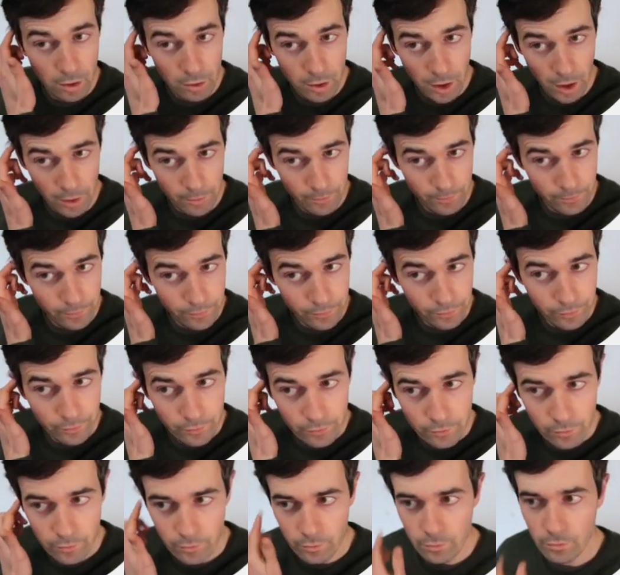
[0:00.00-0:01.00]
Okay,
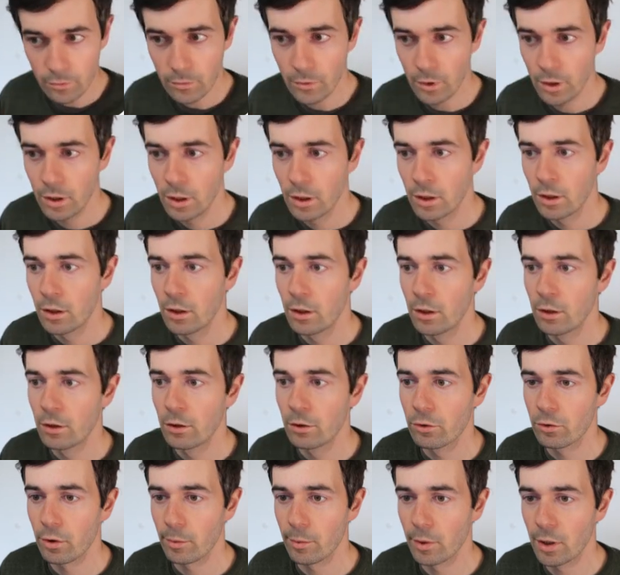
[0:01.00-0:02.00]

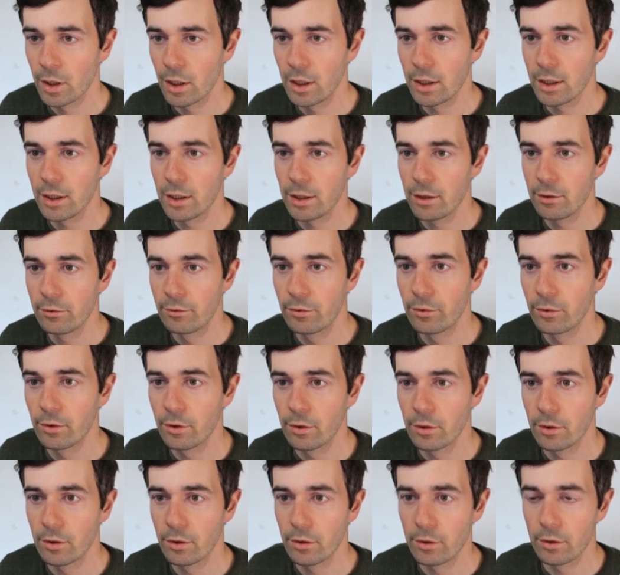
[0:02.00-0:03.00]
so I'm going to leave
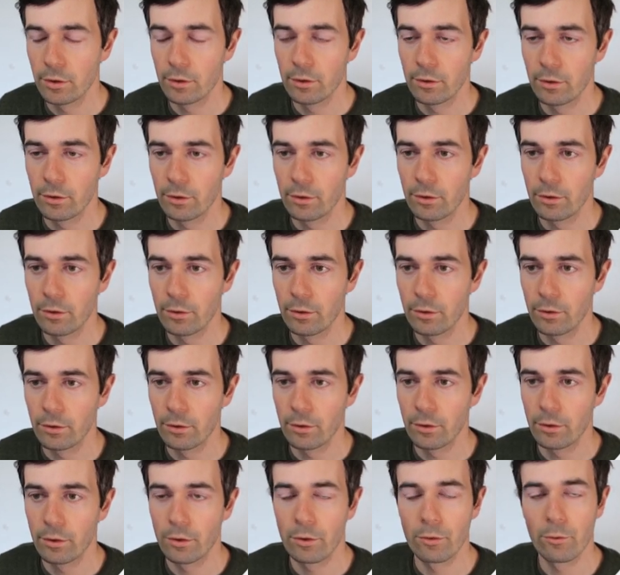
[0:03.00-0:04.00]

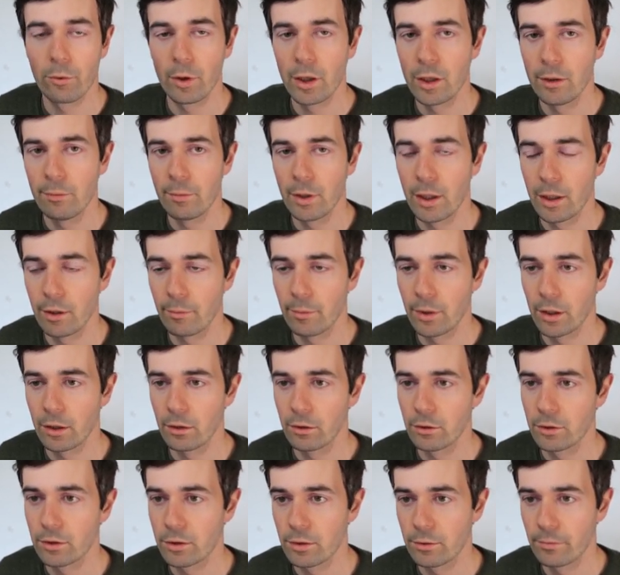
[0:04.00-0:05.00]
3
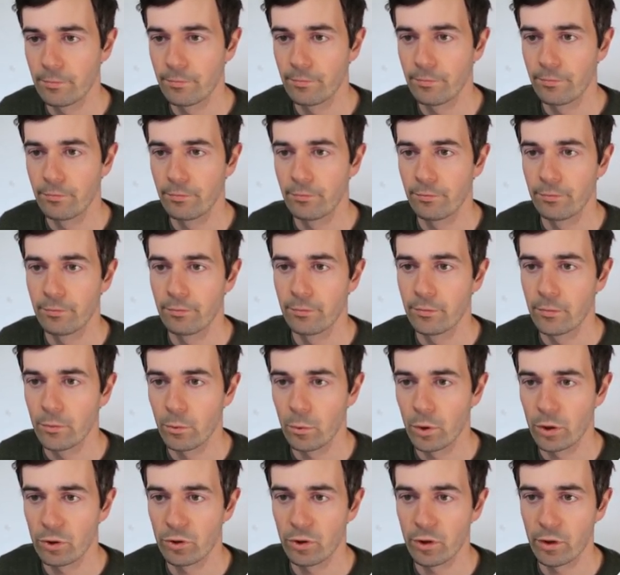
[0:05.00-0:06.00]
millimeters,
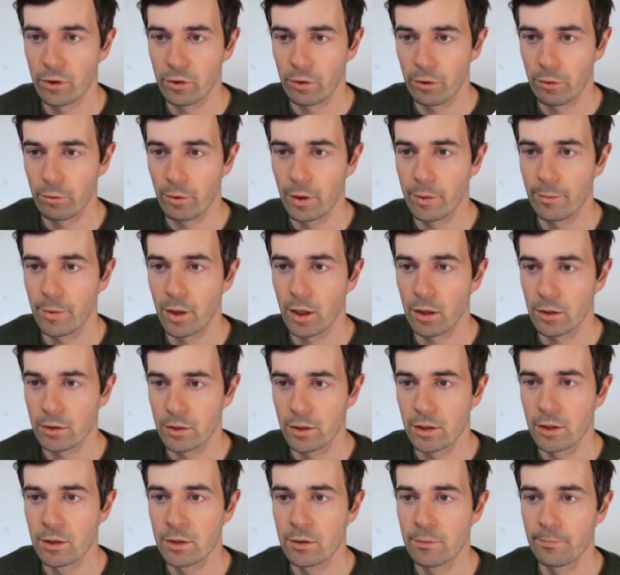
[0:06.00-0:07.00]
which is 3
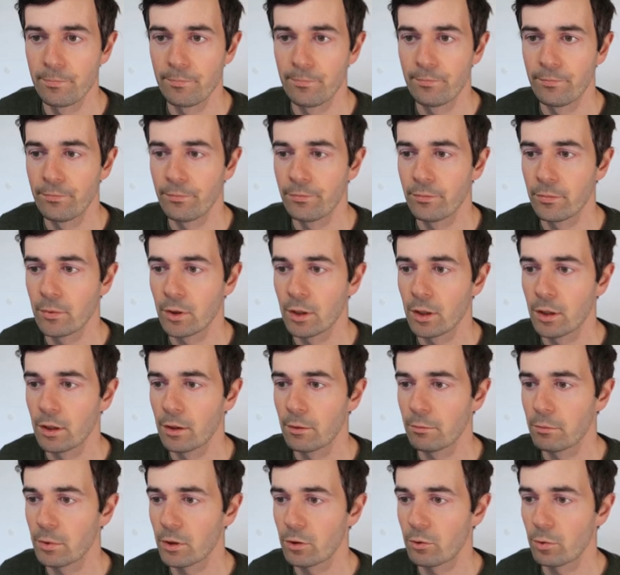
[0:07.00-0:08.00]
boxes,
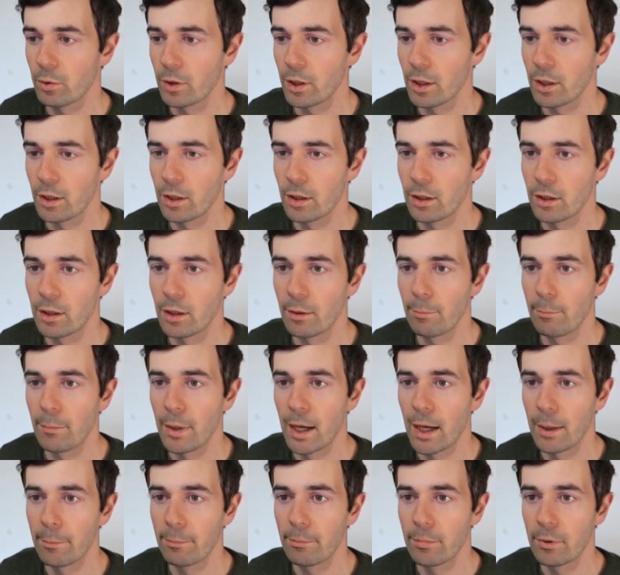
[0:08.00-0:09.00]
between the
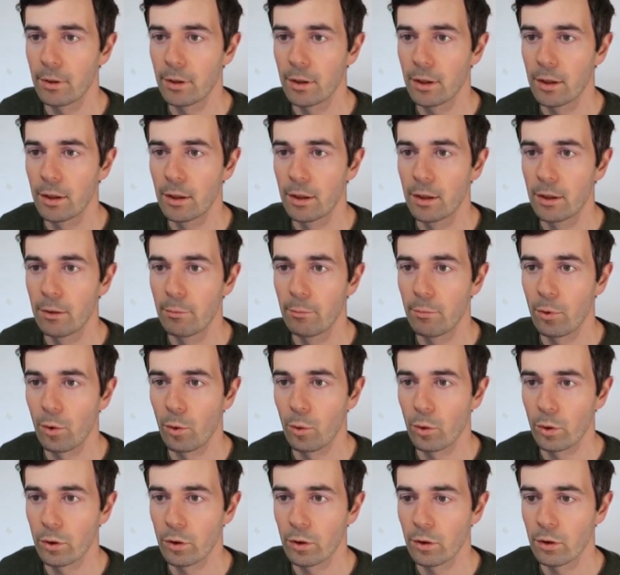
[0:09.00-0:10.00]
map
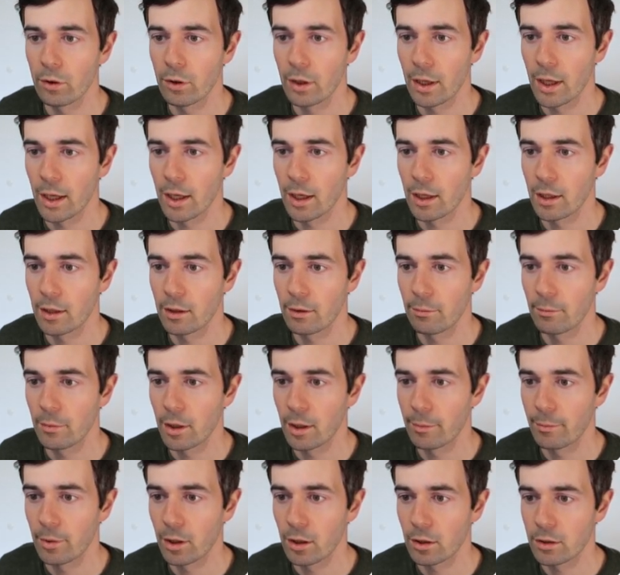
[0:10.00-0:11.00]
border and
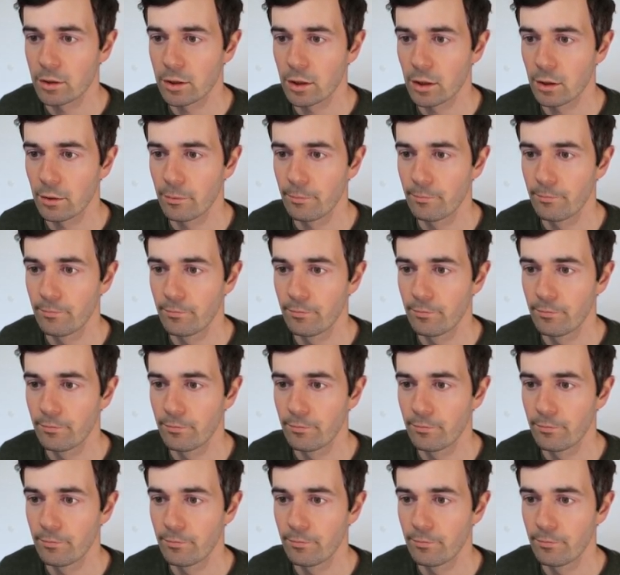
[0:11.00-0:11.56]
my box here.